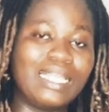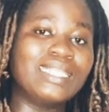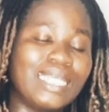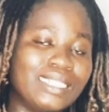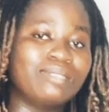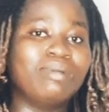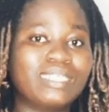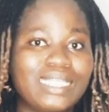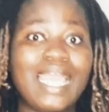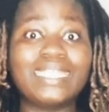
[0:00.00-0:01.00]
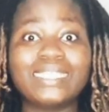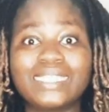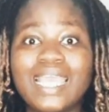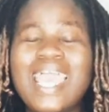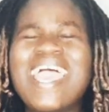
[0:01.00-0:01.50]
and little
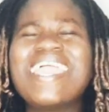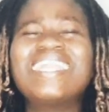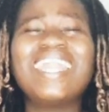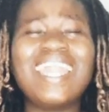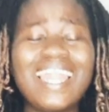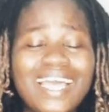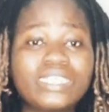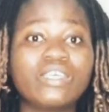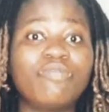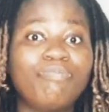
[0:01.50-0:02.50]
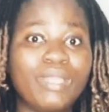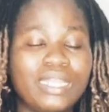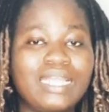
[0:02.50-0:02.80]
mastitis, a lot of pain.